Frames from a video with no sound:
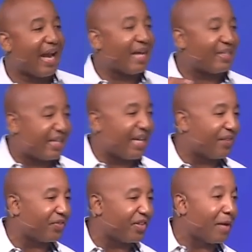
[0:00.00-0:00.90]
I
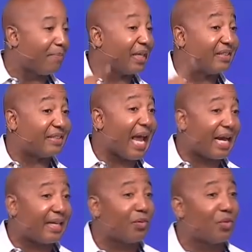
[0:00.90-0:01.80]
did for them
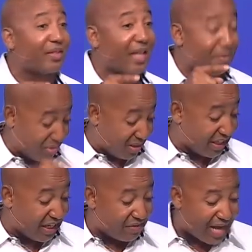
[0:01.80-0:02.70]
exactly what they
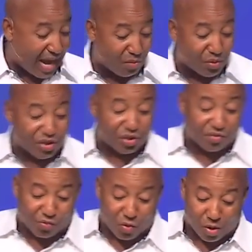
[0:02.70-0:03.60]
believed I would
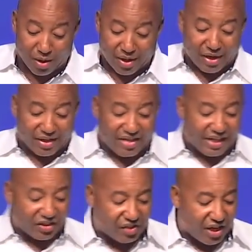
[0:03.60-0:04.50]
do for them. And
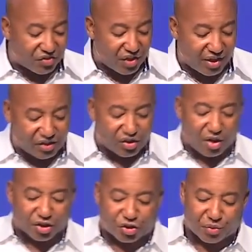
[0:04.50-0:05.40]
then it says here, he's
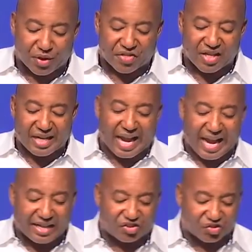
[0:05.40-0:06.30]
going to strengthen
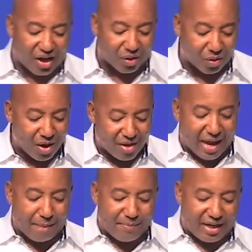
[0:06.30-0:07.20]
and settle.
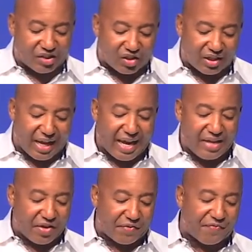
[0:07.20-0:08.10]
That means
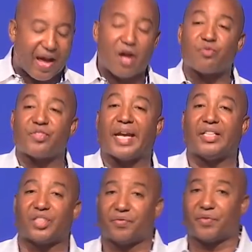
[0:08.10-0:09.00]
lay the
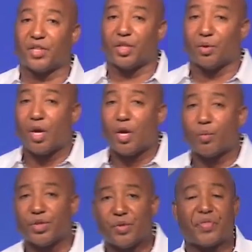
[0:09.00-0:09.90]
foundation for you.
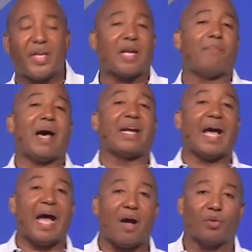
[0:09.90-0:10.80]
When you think about
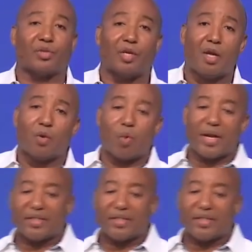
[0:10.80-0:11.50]
a house, what